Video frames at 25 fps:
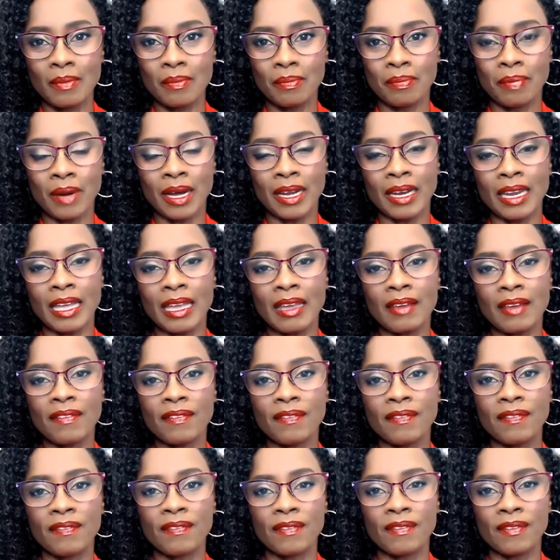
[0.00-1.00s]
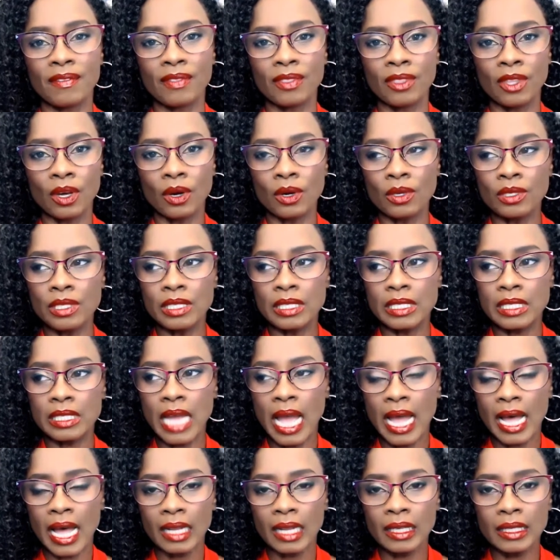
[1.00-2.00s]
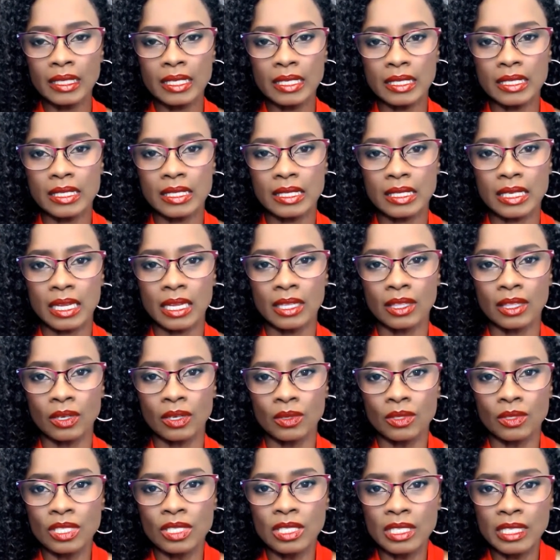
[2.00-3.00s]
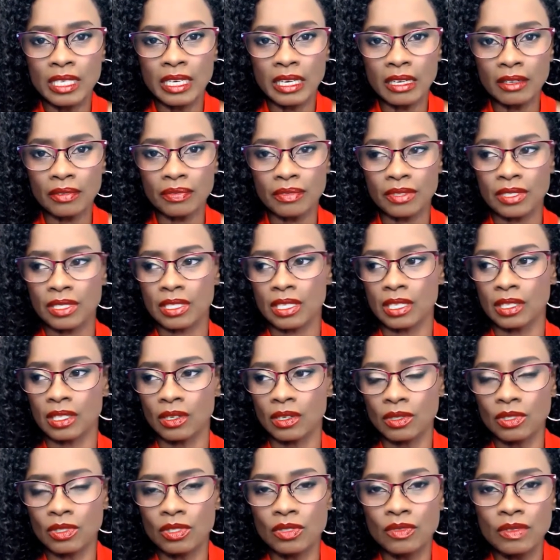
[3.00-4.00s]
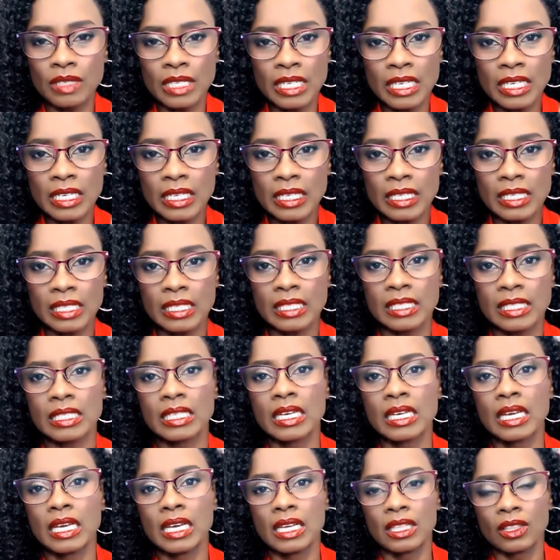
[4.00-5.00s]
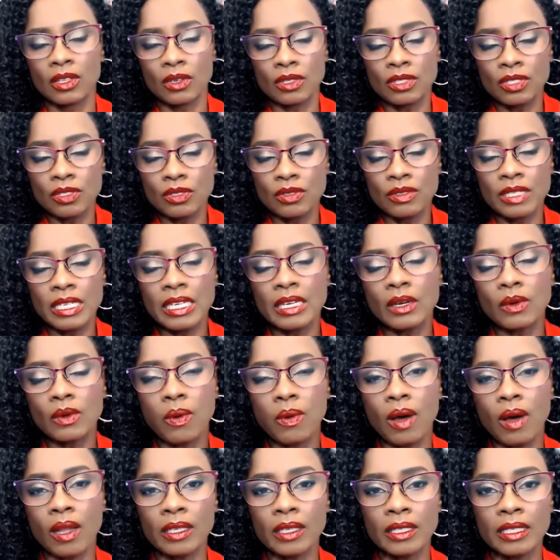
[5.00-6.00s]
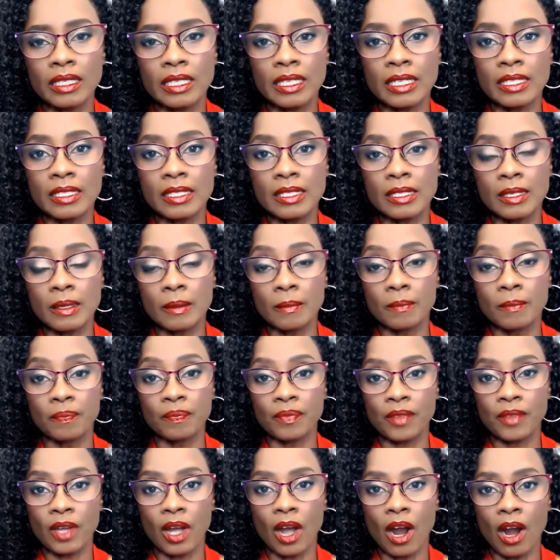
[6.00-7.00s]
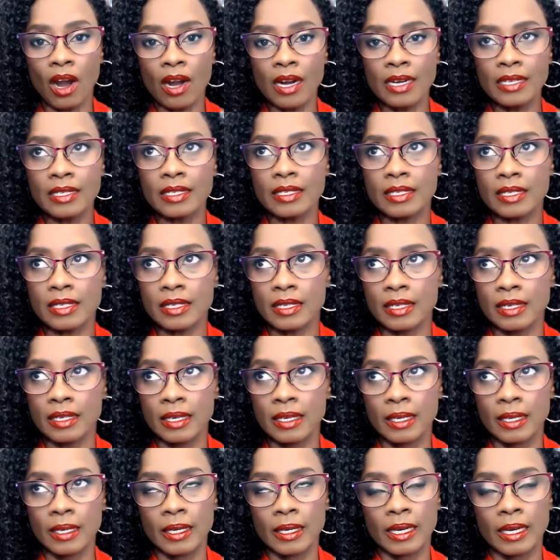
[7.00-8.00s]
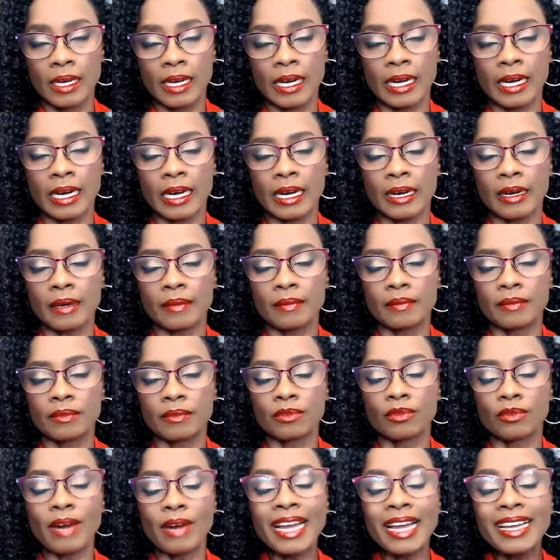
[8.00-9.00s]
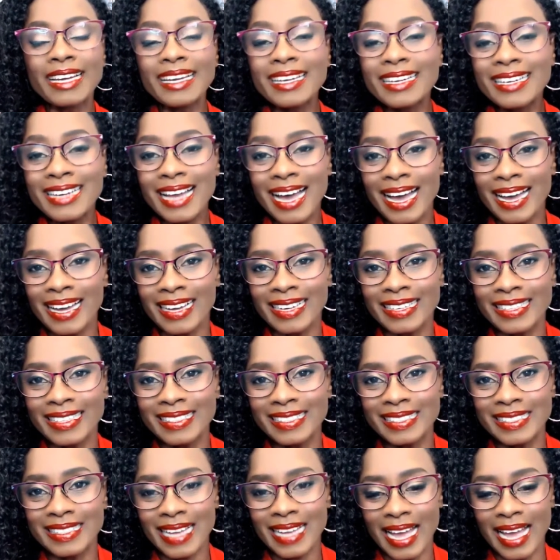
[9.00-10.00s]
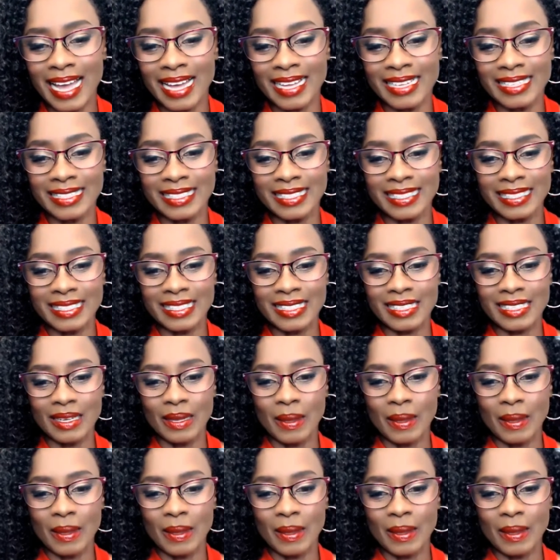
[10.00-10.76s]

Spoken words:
But if those talents and those gifts and those uniqueness, those unique qualities aren't recognized as